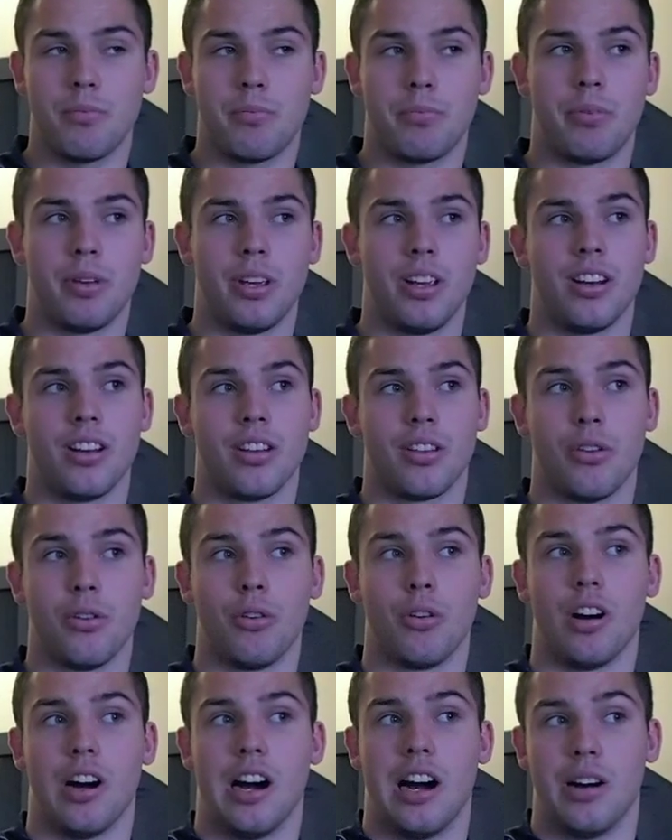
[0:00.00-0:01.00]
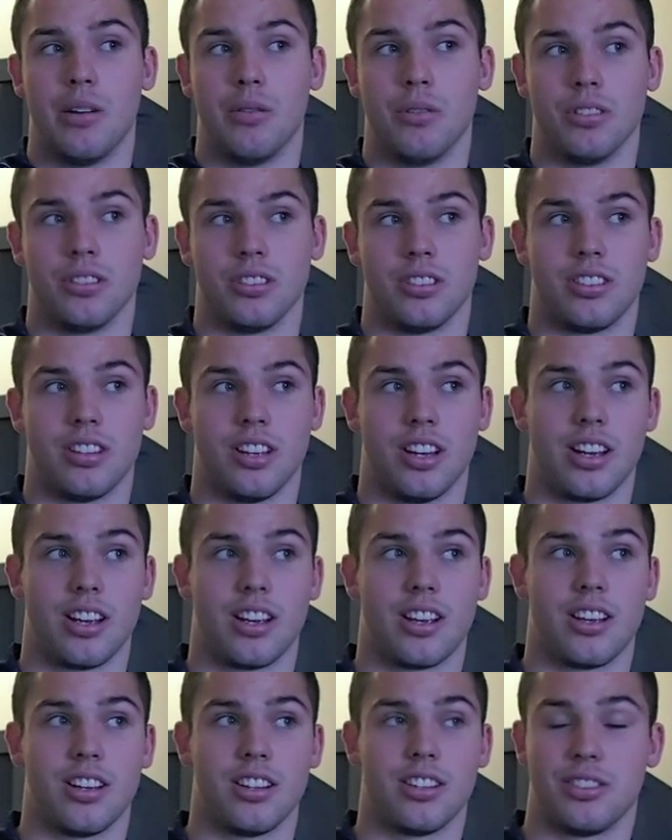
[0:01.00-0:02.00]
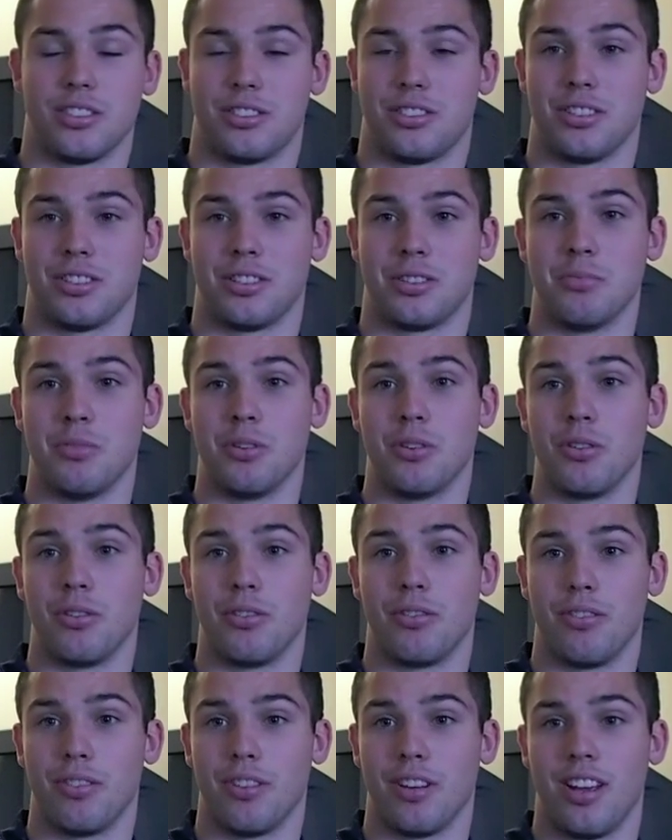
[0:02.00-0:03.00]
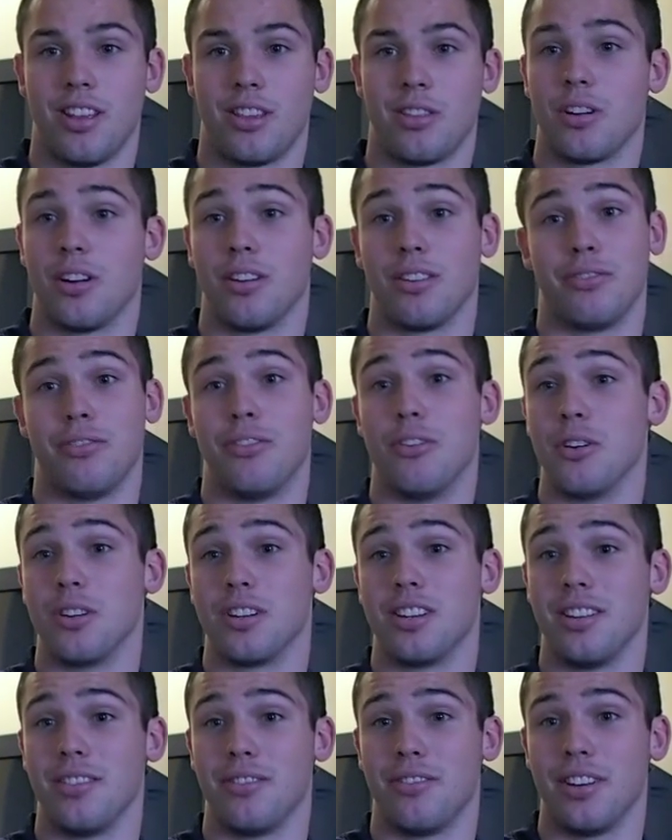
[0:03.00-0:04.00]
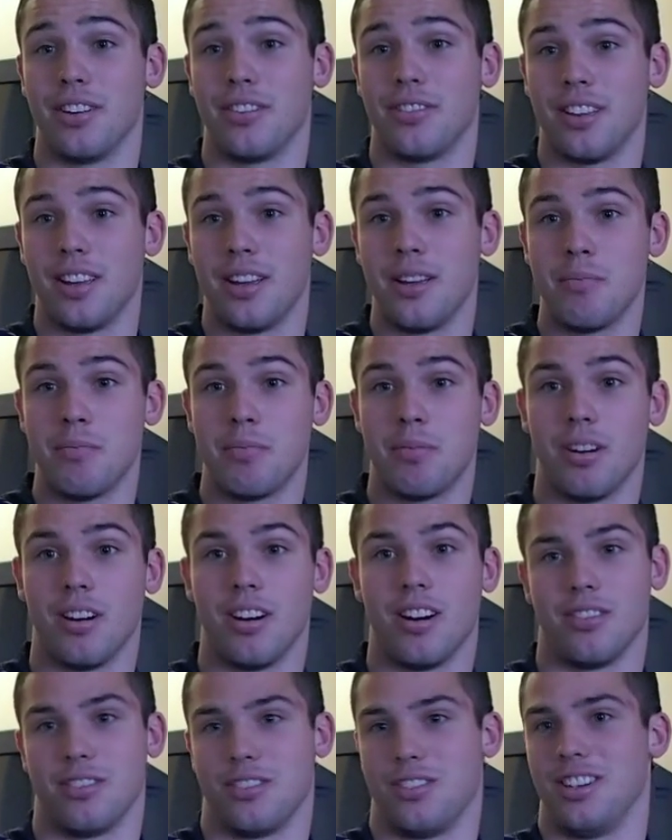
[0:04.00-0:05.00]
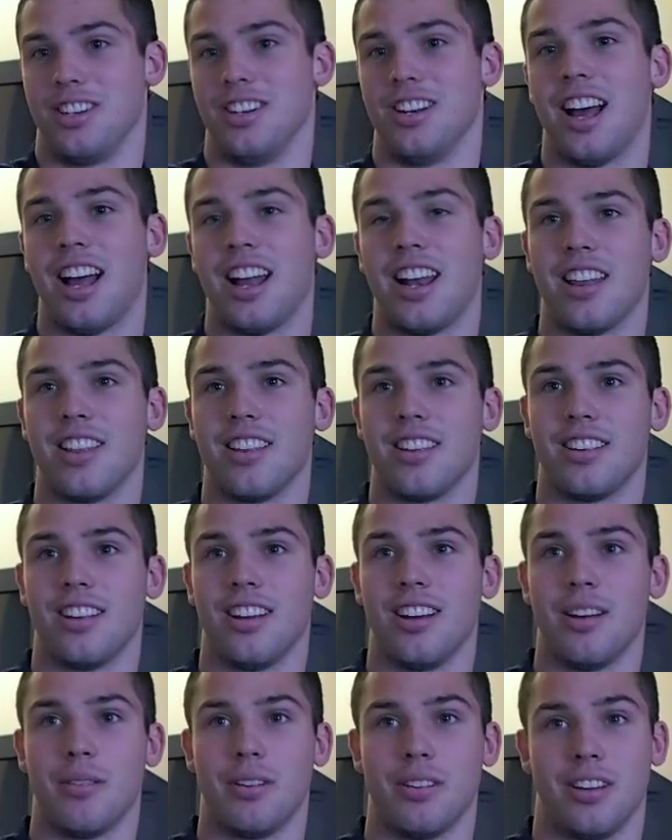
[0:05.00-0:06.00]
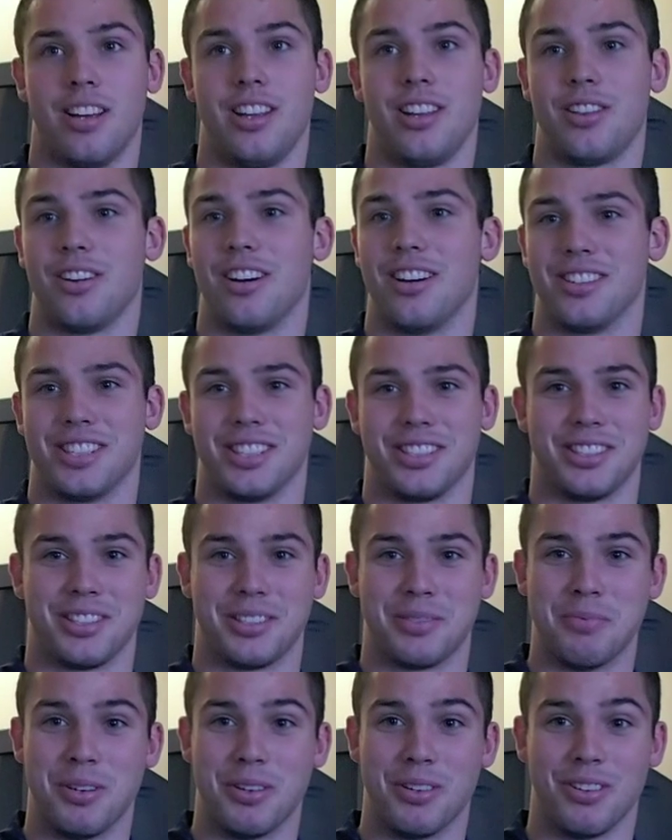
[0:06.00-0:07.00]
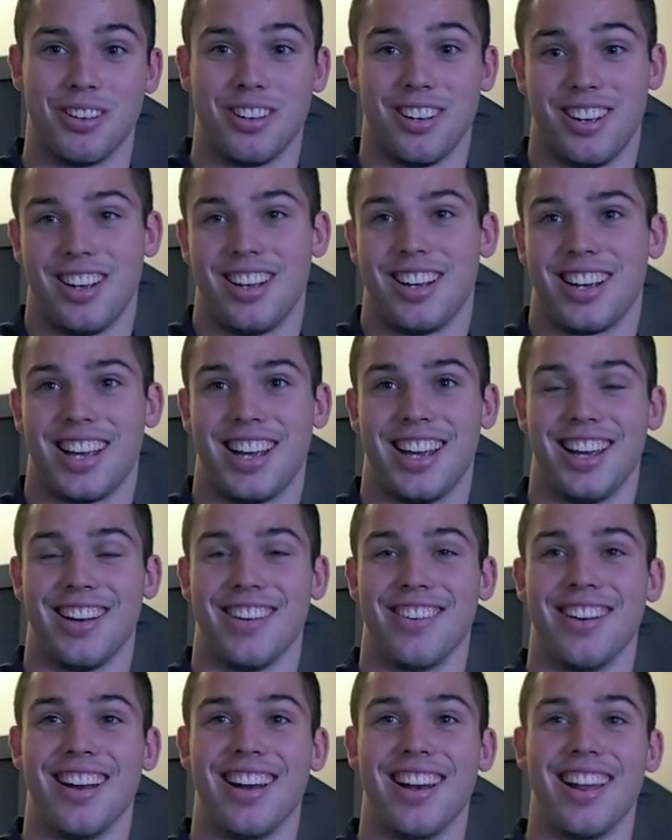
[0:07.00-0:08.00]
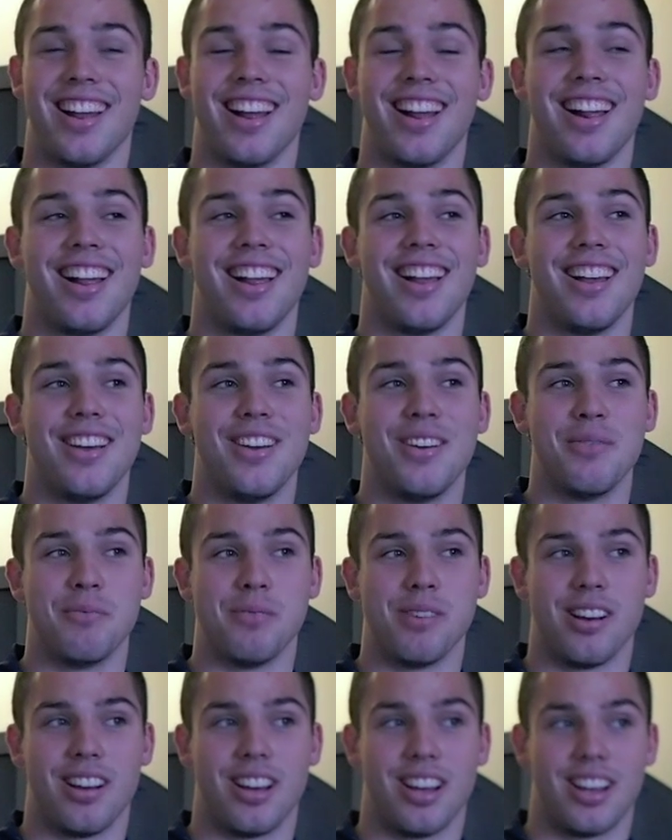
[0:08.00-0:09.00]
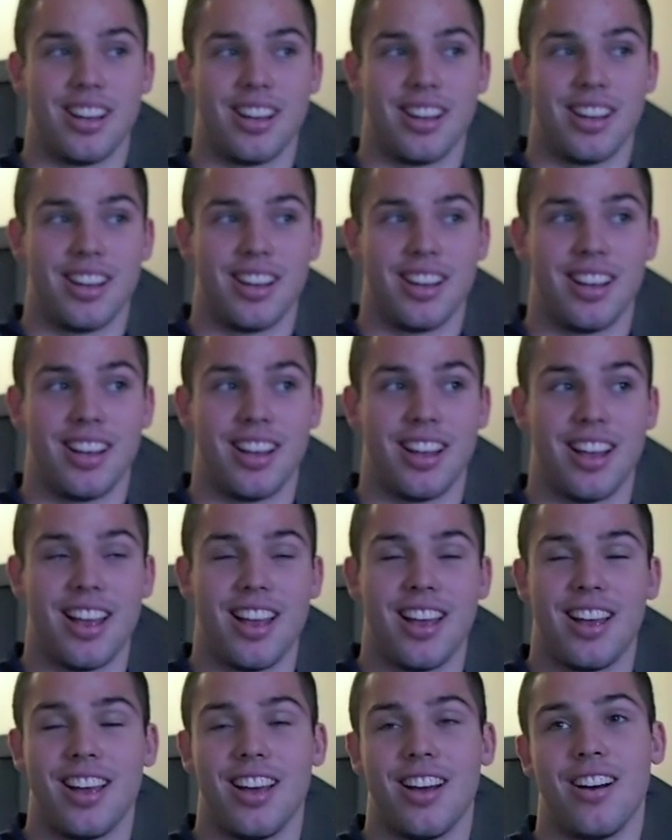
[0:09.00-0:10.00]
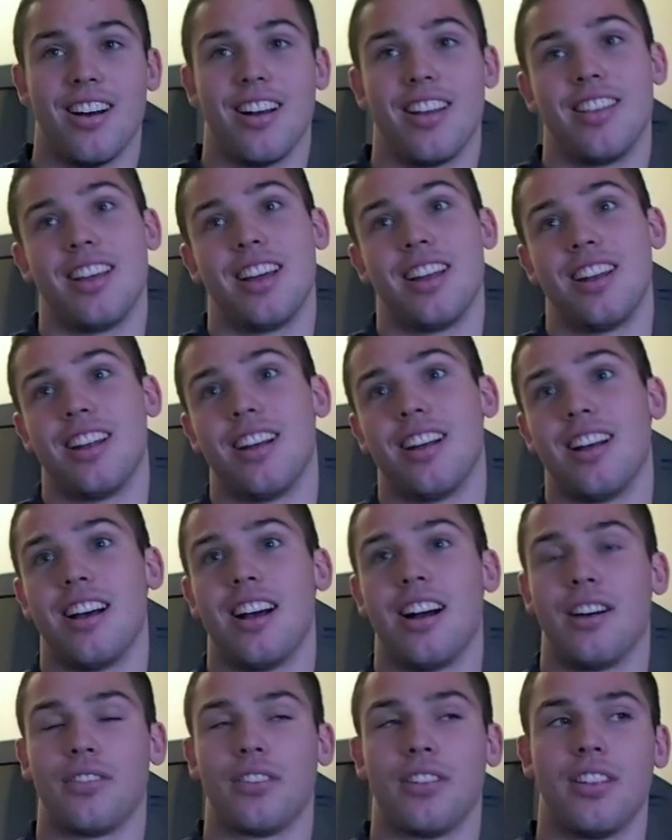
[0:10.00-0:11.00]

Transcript: Peter thought I was like just a small, he thought I was 14, 15, but I was only 9 at the time. He thought I was just a small kid really. But then after